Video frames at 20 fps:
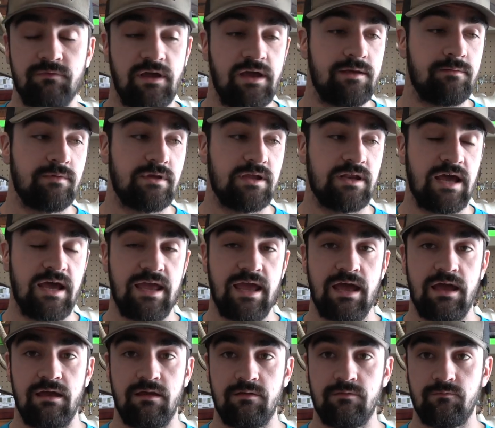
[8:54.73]
I mean, I
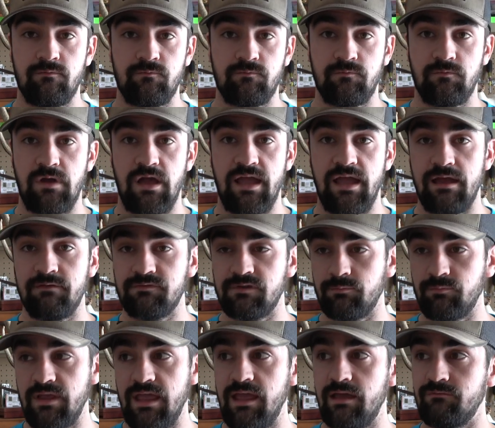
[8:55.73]
have
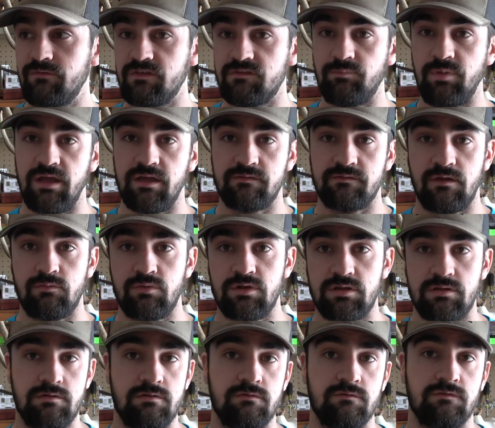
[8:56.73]
some canvas bags that we
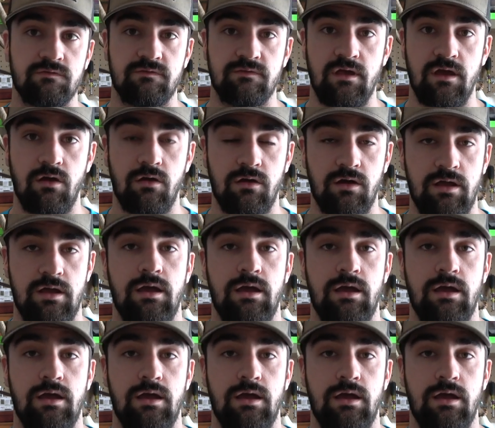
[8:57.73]
use that are